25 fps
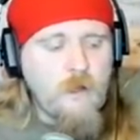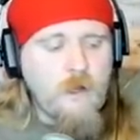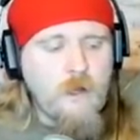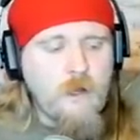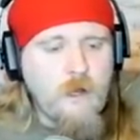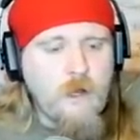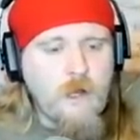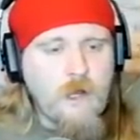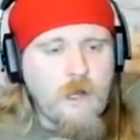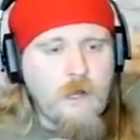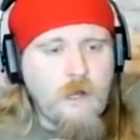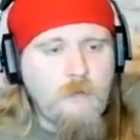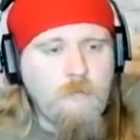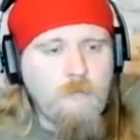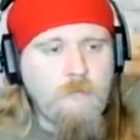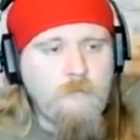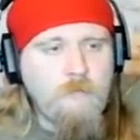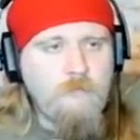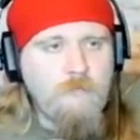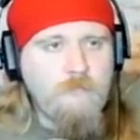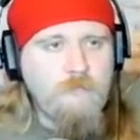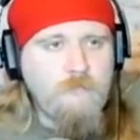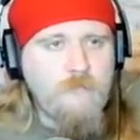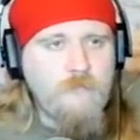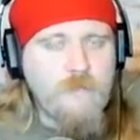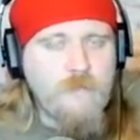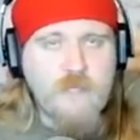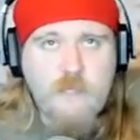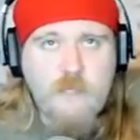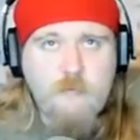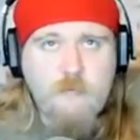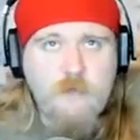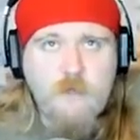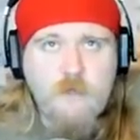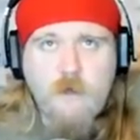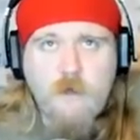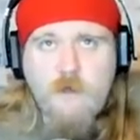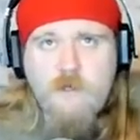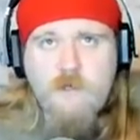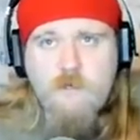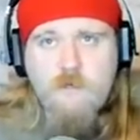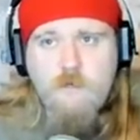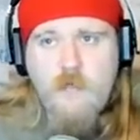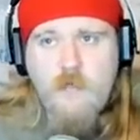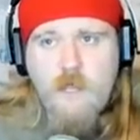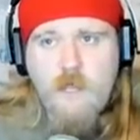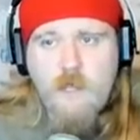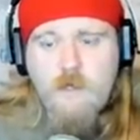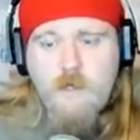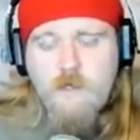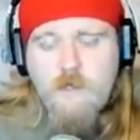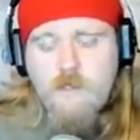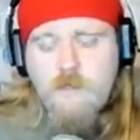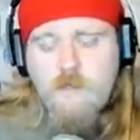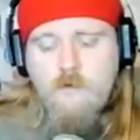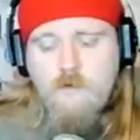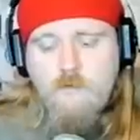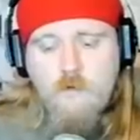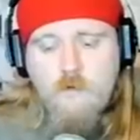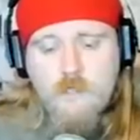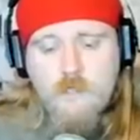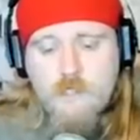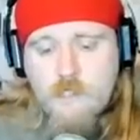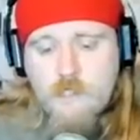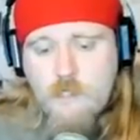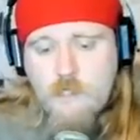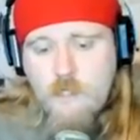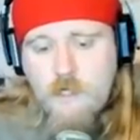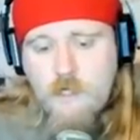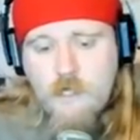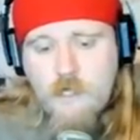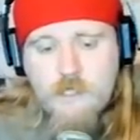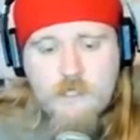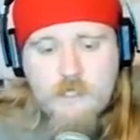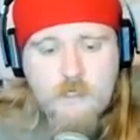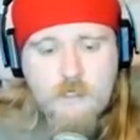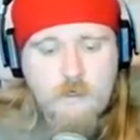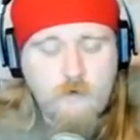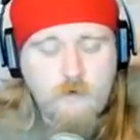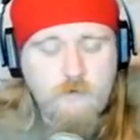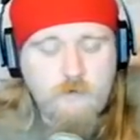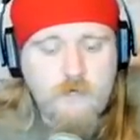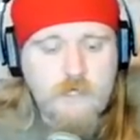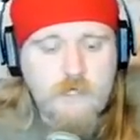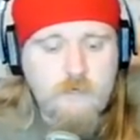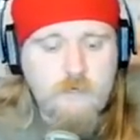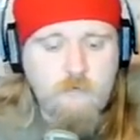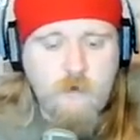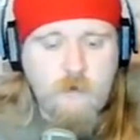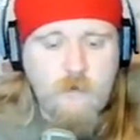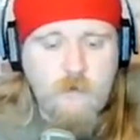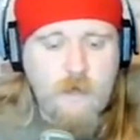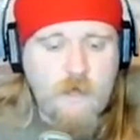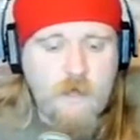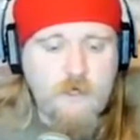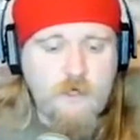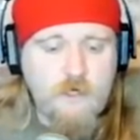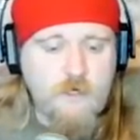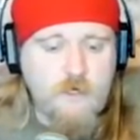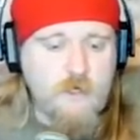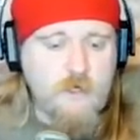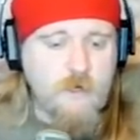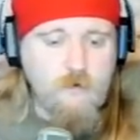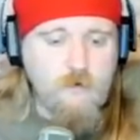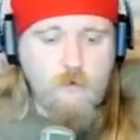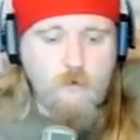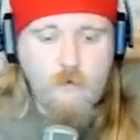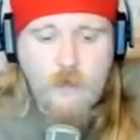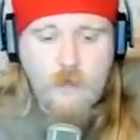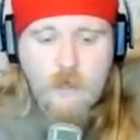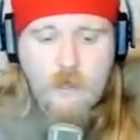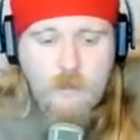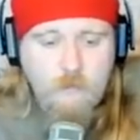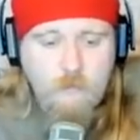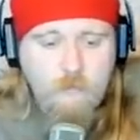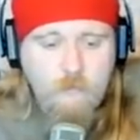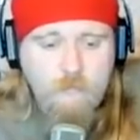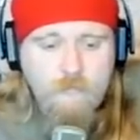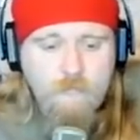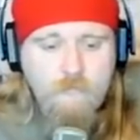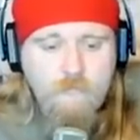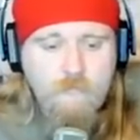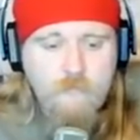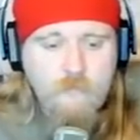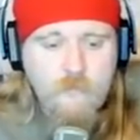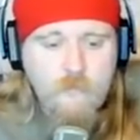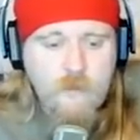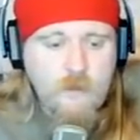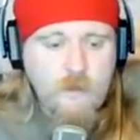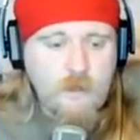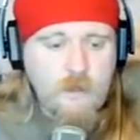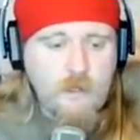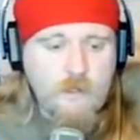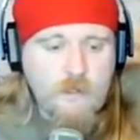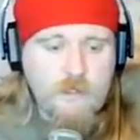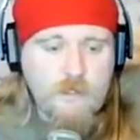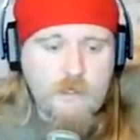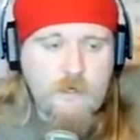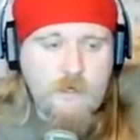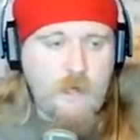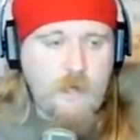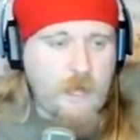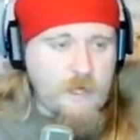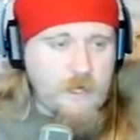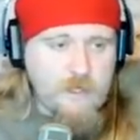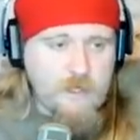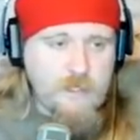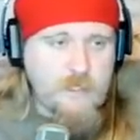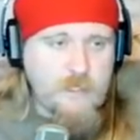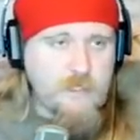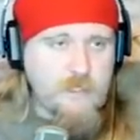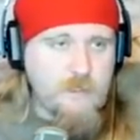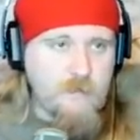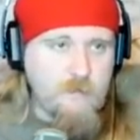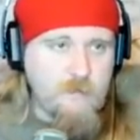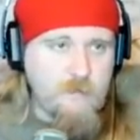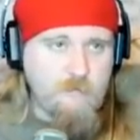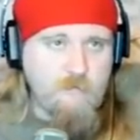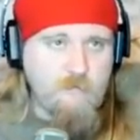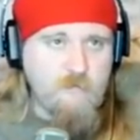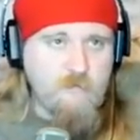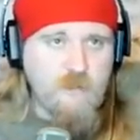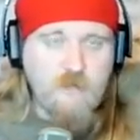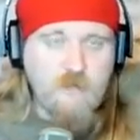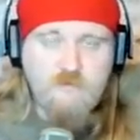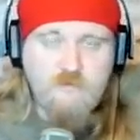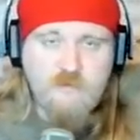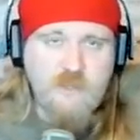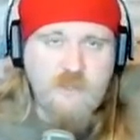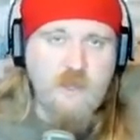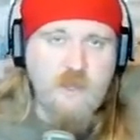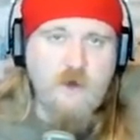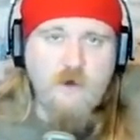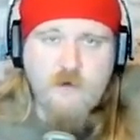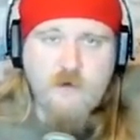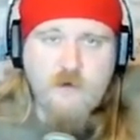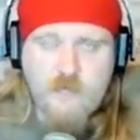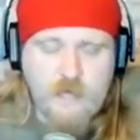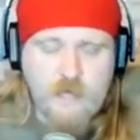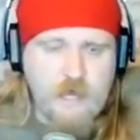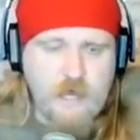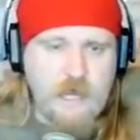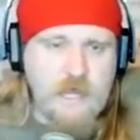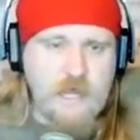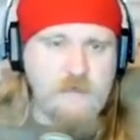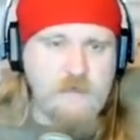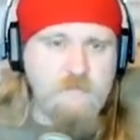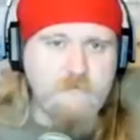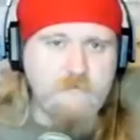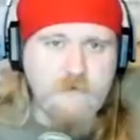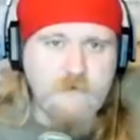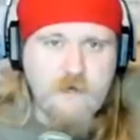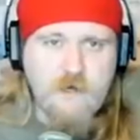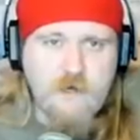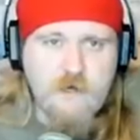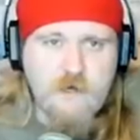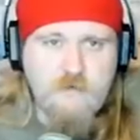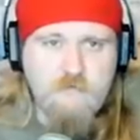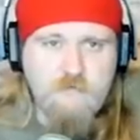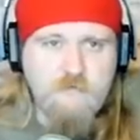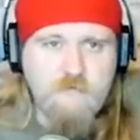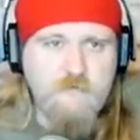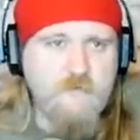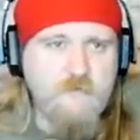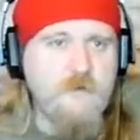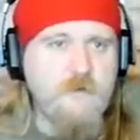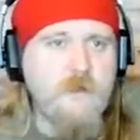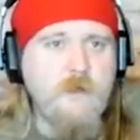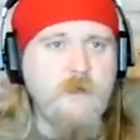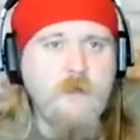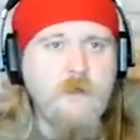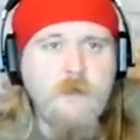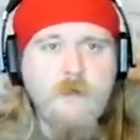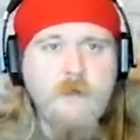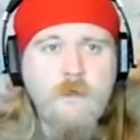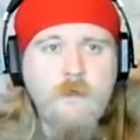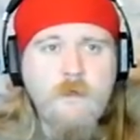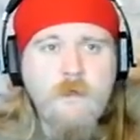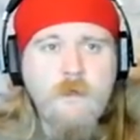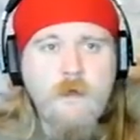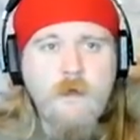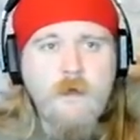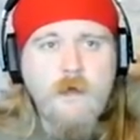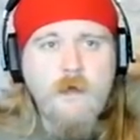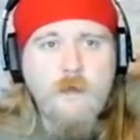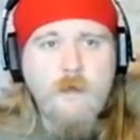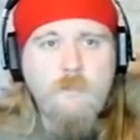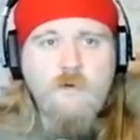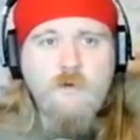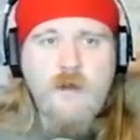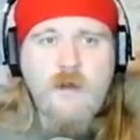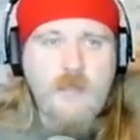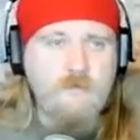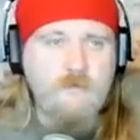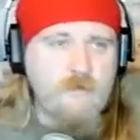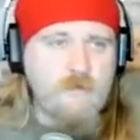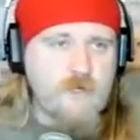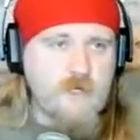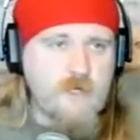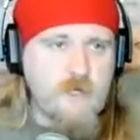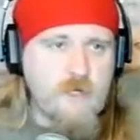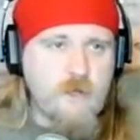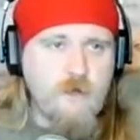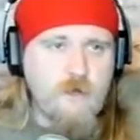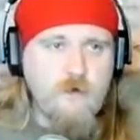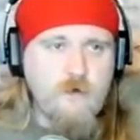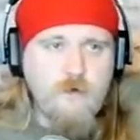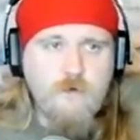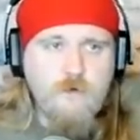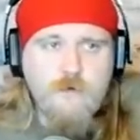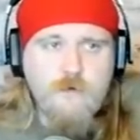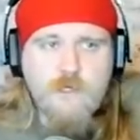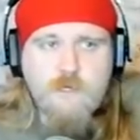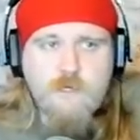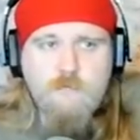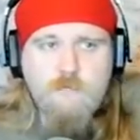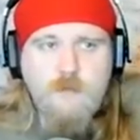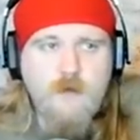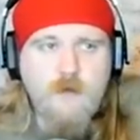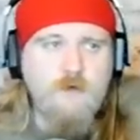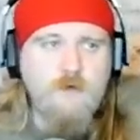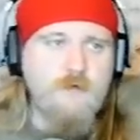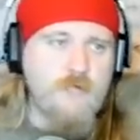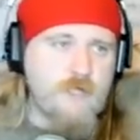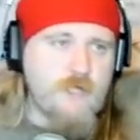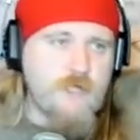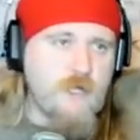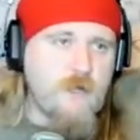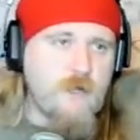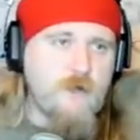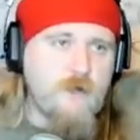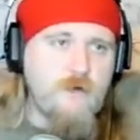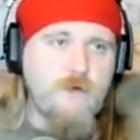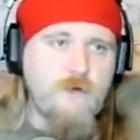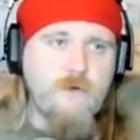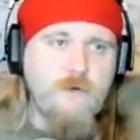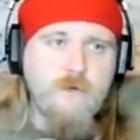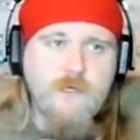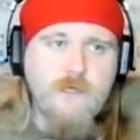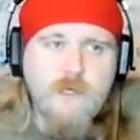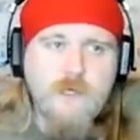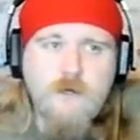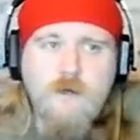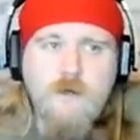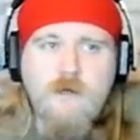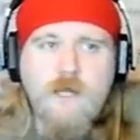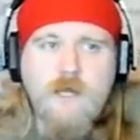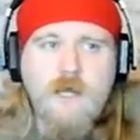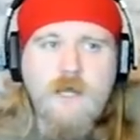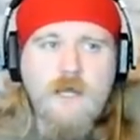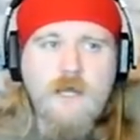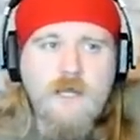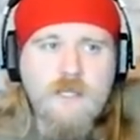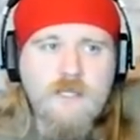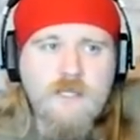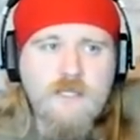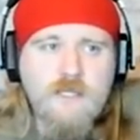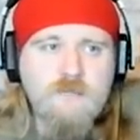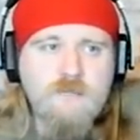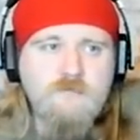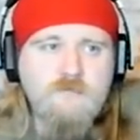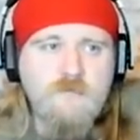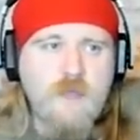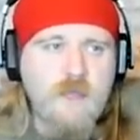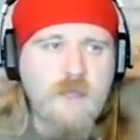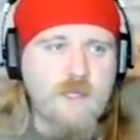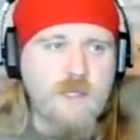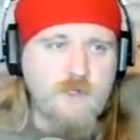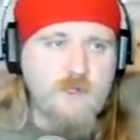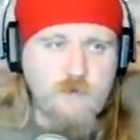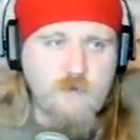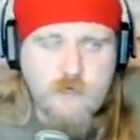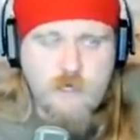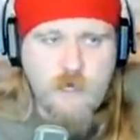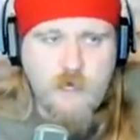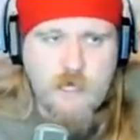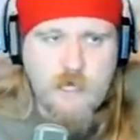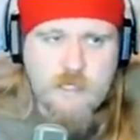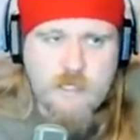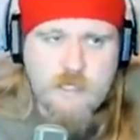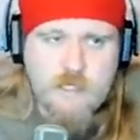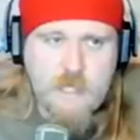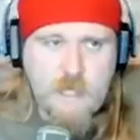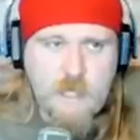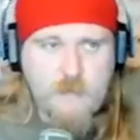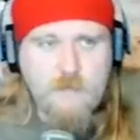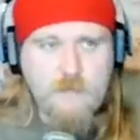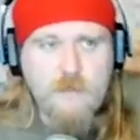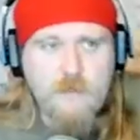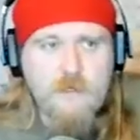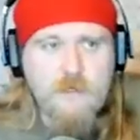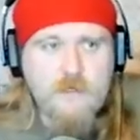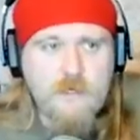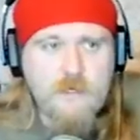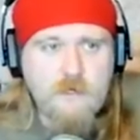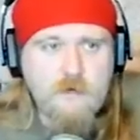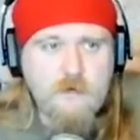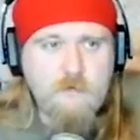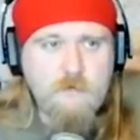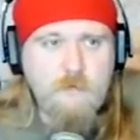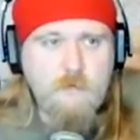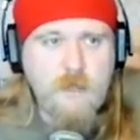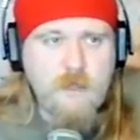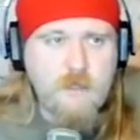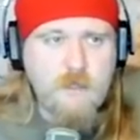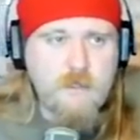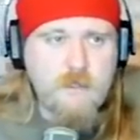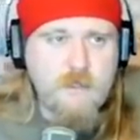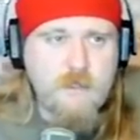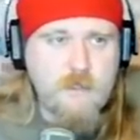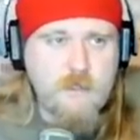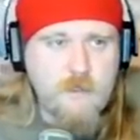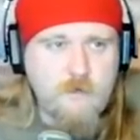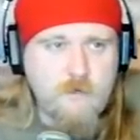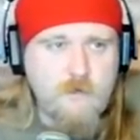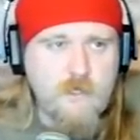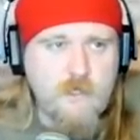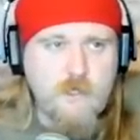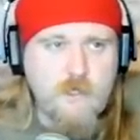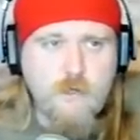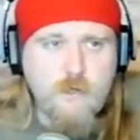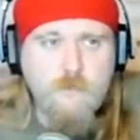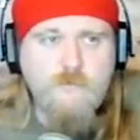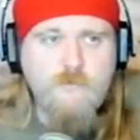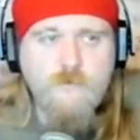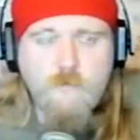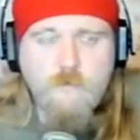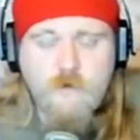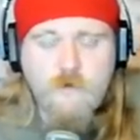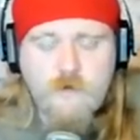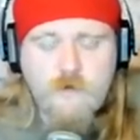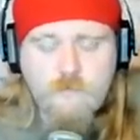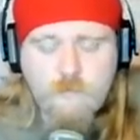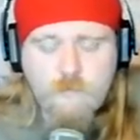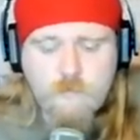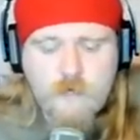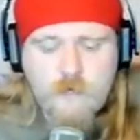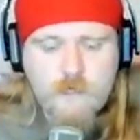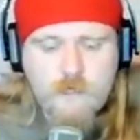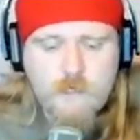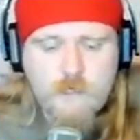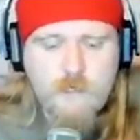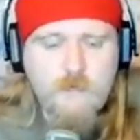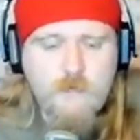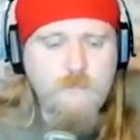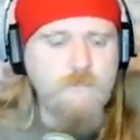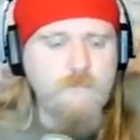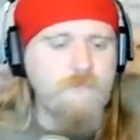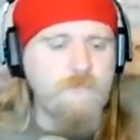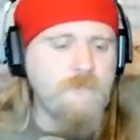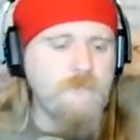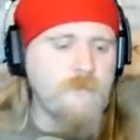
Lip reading: DP on demand. Once again, I see no reason why that should go away. It's a nice, lovely archive of private shows and post shows and all kinds of extra content that didn't make it to YouTube for whatever reason.